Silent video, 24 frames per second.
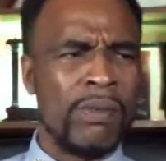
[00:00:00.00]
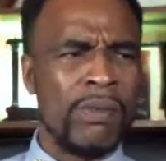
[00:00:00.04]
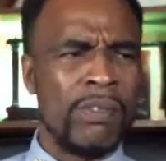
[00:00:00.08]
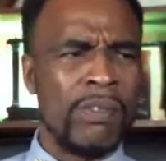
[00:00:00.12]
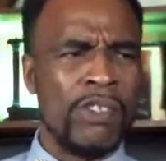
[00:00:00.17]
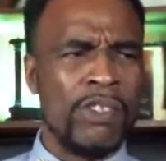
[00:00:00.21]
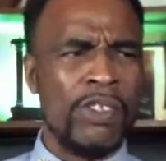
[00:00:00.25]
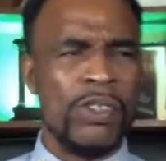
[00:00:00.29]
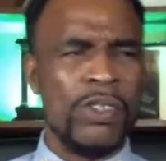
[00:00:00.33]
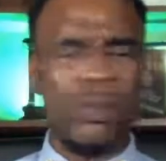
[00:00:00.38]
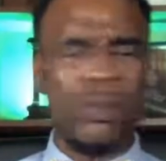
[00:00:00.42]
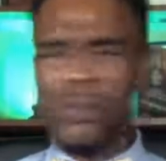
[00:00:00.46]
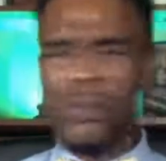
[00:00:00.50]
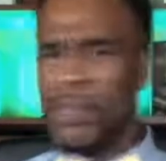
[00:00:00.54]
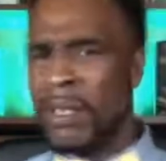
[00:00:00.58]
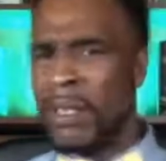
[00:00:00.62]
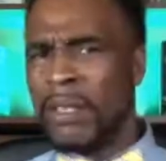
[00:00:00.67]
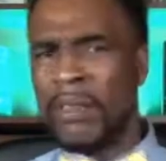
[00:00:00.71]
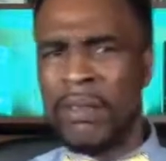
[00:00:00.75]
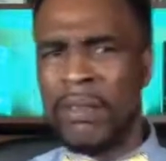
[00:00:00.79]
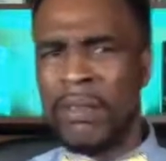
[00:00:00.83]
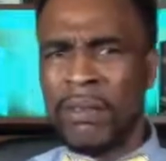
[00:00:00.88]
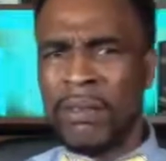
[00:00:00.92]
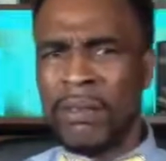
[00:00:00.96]

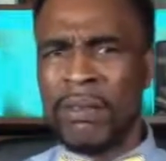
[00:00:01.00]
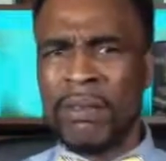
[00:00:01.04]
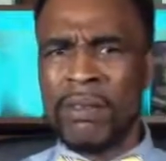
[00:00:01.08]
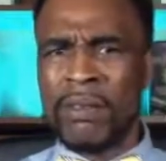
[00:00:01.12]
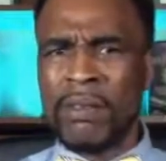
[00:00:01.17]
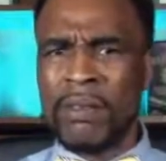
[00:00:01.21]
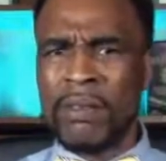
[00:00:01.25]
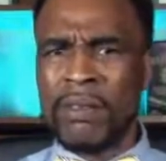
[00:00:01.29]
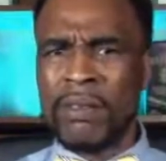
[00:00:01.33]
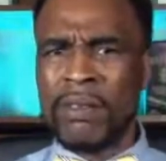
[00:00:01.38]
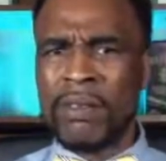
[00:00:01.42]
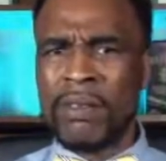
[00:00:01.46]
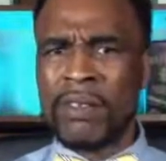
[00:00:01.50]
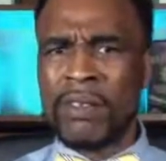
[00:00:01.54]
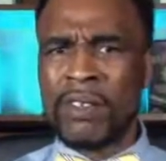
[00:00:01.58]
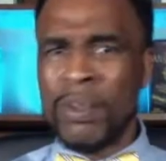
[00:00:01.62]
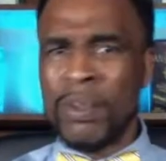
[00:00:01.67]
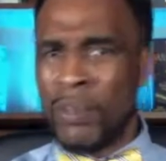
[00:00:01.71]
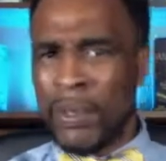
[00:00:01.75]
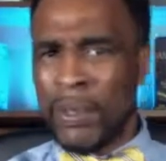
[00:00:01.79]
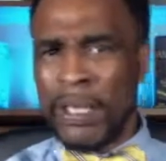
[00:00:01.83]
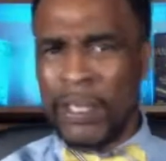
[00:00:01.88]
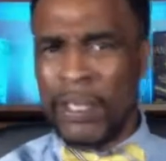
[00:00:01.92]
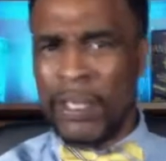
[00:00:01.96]
using
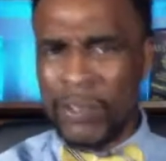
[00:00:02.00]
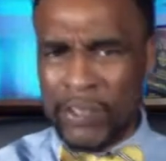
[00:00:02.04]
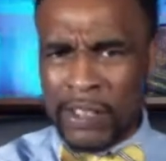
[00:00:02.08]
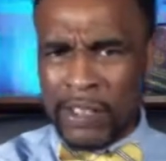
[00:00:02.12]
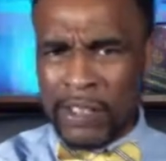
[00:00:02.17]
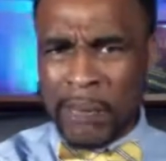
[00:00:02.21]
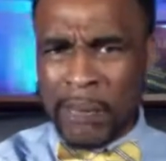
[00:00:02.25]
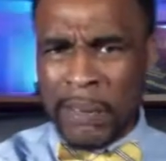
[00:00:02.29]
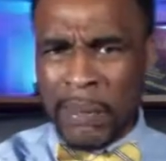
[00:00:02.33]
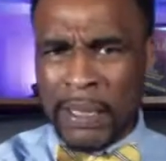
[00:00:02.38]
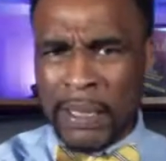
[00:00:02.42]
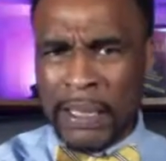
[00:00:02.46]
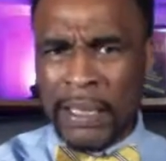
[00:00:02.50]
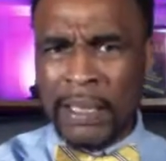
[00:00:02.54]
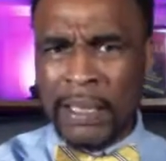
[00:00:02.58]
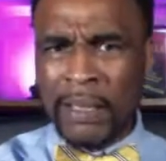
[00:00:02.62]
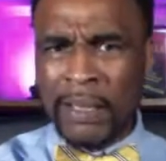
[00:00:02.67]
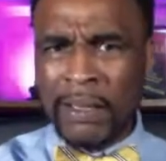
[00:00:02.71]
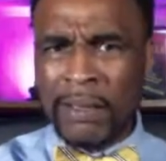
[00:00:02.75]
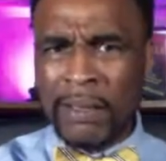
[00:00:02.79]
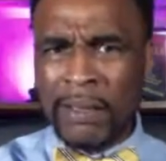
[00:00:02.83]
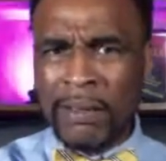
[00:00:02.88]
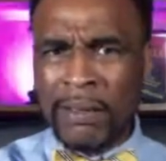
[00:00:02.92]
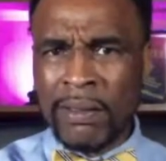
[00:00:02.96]
someone else's money
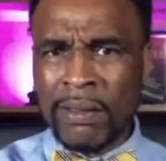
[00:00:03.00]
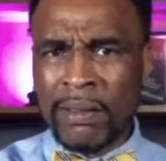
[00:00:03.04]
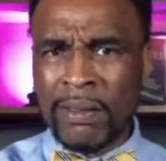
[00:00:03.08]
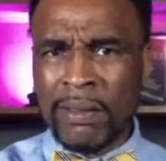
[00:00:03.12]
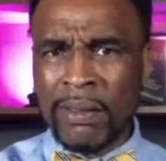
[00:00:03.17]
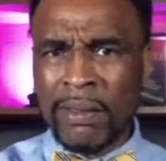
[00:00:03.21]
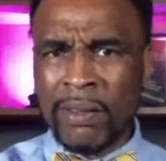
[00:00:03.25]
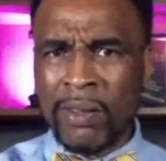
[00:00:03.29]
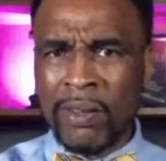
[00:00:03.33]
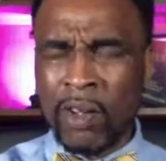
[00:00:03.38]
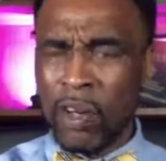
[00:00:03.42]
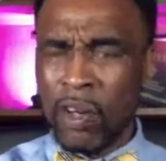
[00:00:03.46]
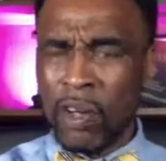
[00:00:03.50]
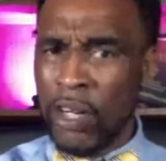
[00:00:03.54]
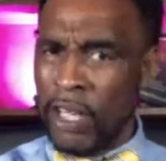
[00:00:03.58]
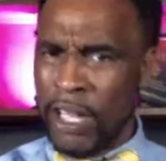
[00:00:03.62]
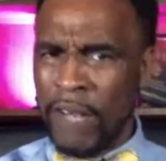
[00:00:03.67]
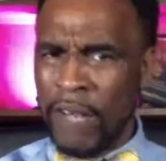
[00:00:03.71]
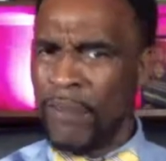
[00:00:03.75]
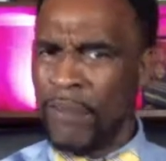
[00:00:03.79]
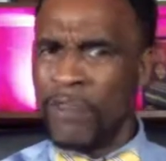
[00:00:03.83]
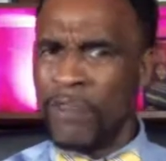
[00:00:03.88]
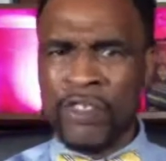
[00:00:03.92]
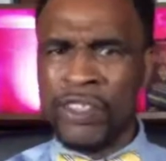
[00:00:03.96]
or
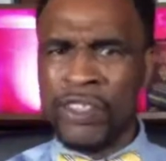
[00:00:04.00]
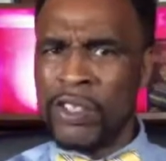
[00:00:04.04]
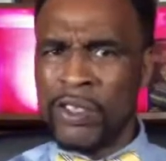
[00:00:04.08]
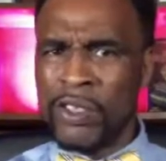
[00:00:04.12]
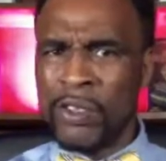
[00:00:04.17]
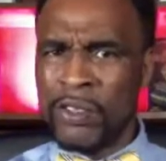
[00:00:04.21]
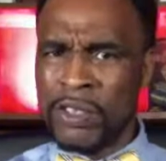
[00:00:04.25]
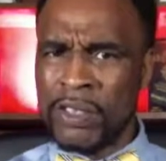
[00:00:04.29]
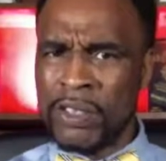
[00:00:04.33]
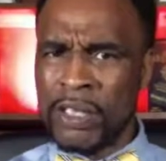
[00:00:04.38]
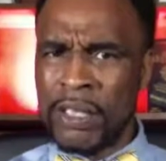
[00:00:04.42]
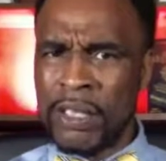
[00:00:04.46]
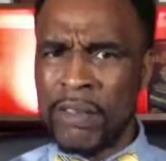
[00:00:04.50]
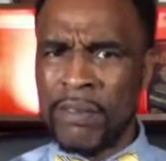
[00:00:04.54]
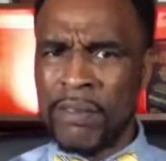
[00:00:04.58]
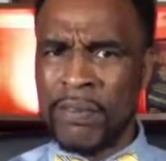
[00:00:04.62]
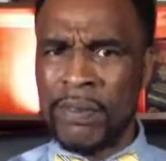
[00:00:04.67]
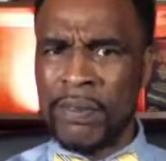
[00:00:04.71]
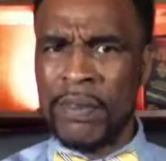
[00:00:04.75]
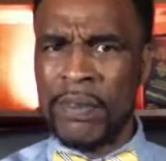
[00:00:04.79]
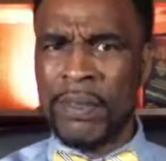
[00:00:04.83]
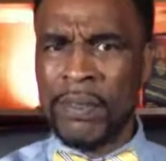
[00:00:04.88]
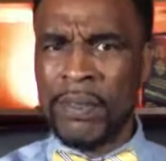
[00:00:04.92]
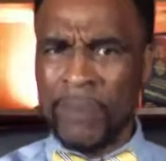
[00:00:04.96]
leveraging yourself,
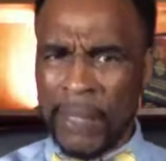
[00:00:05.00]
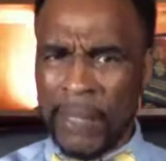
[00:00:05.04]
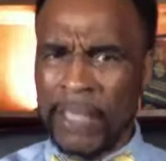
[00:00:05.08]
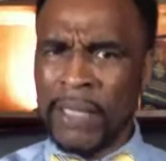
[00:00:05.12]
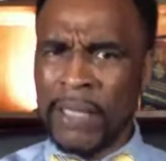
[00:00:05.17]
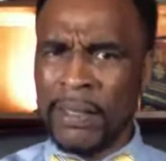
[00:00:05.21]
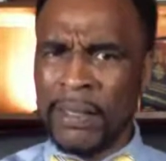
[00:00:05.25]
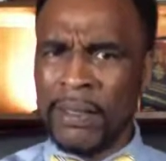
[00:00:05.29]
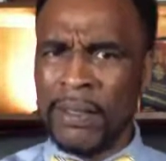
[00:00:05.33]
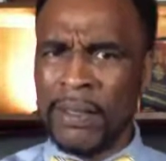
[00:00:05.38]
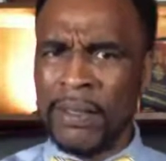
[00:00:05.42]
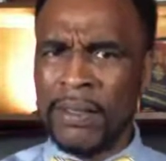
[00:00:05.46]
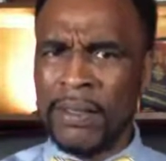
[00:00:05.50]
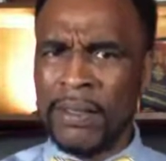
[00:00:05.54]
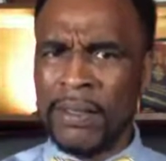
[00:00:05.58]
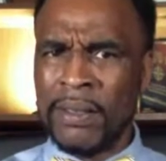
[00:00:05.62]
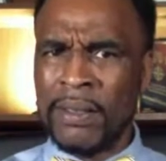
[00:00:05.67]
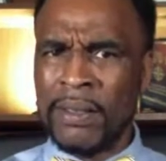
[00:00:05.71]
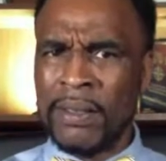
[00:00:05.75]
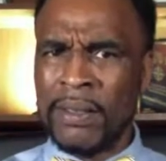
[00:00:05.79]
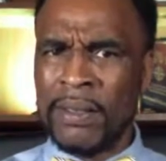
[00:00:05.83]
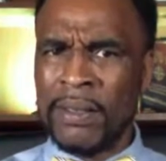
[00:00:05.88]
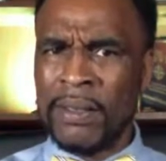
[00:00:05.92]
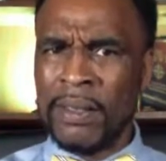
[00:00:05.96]
right?
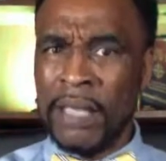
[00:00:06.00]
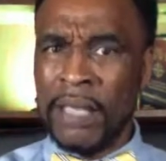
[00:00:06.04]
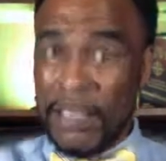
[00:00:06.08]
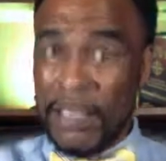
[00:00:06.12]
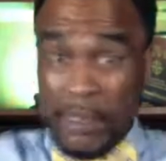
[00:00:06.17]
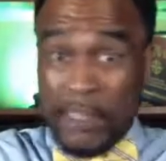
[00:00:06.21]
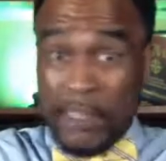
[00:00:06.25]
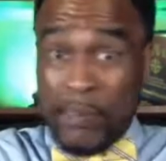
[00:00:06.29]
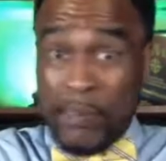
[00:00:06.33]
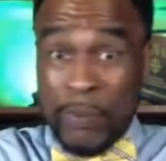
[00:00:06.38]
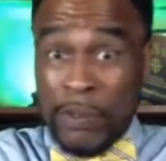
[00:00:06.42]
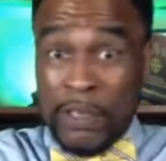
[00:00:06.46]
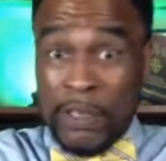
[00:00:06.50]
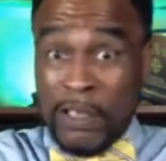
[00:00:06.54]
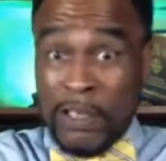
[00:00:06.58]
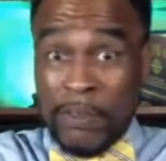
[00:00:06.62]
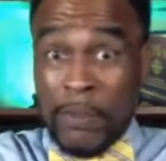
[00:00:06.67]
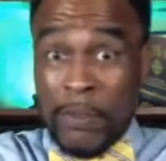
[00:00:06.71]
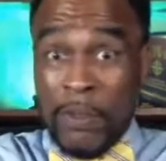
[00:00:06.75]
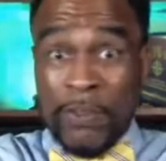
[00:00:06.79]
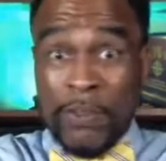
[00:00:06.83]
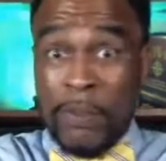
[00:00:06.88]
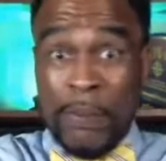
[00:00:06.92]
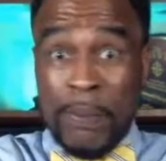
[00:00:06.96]
Ain't this what this
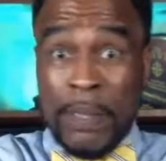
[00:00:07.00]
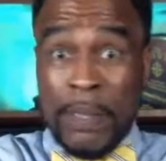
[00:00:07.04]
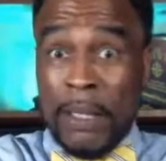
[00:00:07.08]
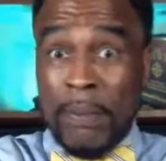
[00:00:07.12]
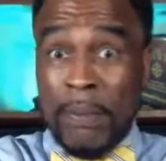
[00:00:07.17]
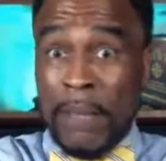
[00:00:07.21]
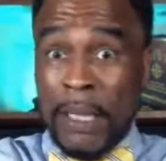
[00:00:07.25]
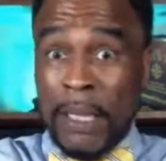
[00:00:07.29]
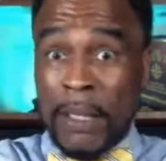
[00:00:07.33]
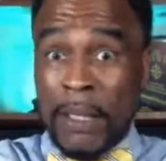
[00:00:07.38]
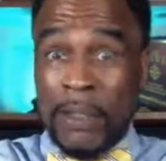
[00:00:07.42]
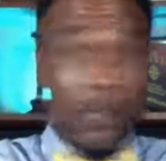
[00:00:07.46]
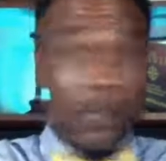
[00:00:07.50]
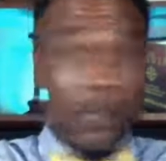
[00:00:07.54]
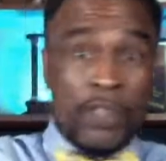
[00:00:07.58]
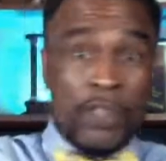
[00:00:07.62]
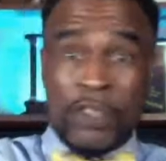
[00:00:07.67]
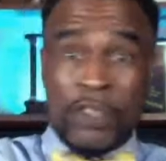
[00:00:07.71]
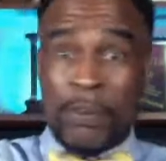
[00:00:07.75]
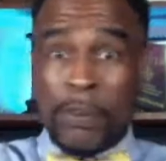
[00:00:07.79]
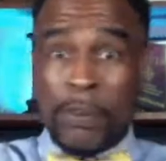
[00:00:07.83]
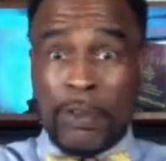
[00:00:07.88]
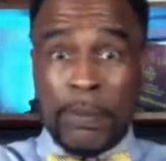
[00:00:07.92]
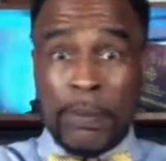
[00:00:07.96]
supposed to be about? Oh, this
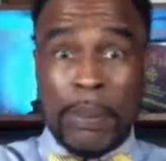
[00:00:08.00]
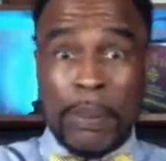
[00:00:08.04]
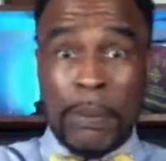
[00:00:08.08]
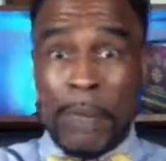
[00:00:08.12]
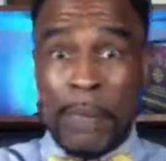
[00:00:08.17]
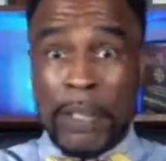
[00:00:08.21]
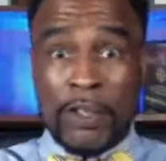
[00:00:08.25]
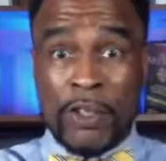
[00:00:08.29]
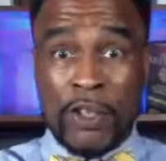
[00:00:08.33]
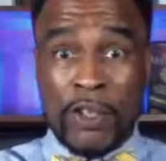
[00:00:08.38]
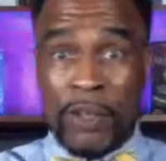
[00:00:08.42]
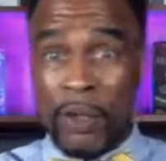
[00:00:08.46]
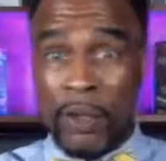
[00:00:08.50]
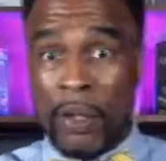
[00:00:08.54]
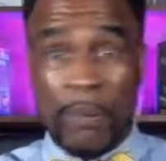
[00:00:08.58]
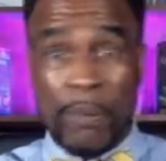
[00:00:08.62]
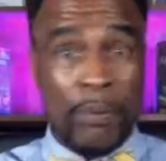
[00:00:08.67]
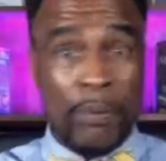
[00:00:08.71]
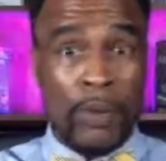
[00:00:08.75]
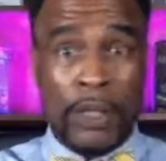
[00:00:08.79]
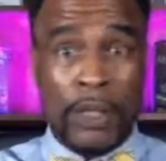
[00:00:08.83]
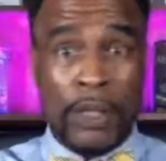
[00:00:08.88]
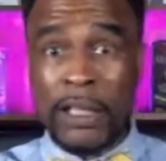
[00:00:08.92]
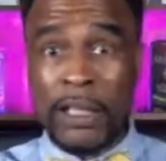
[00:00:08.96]
supposed to be about, I'm
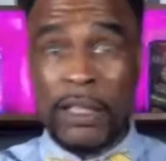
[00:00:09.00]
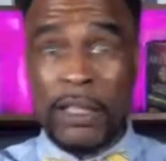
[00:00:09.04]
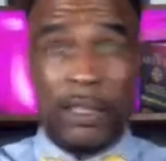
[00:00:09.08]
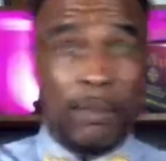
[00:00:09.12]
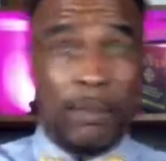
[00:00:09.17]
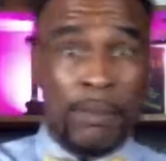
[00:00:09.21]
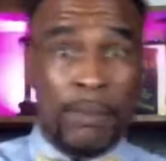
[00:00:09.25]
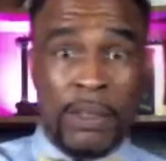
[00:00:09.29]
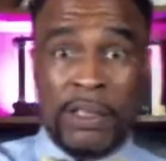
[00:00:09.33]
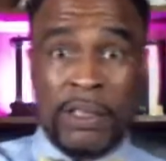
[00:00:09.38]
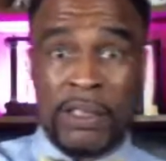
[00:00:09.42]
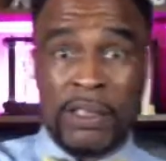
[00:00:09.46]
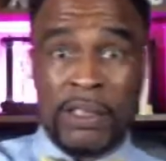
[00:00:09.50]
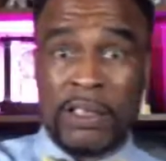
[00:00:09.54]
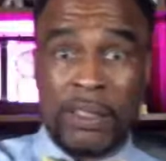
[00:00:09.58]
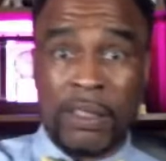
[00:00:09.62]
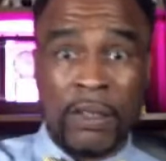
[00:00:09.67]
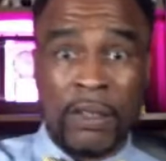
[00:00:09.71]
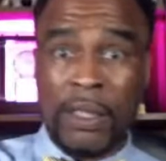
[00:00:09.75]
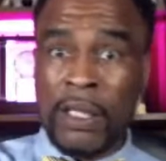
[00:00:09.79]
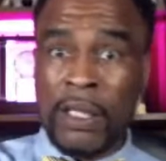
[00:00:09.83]
going to get into business,